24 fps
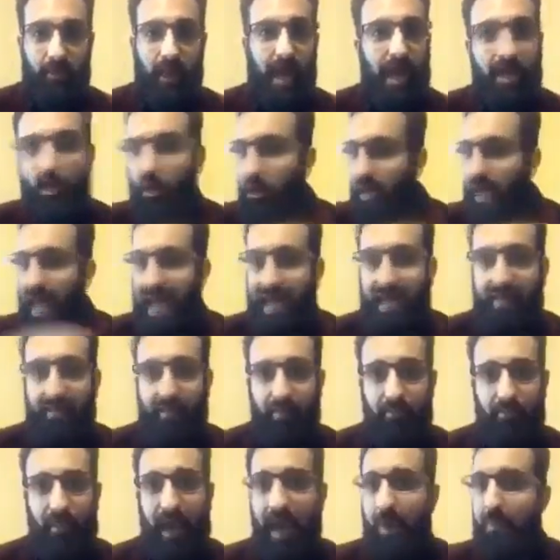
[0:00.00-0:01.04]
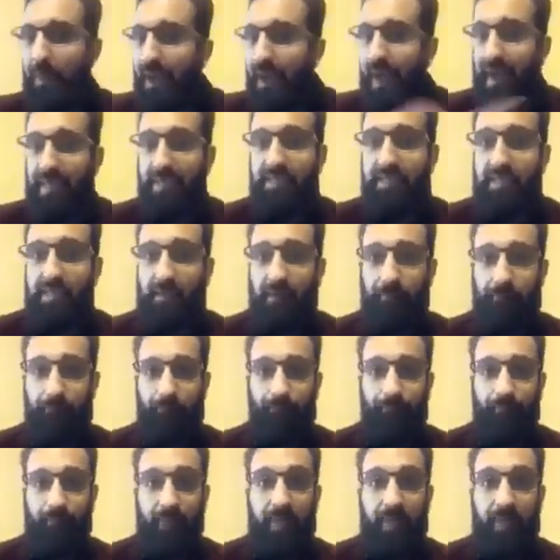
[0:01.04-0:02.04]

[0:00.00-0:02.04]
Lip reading: I don't like them. I'm against them.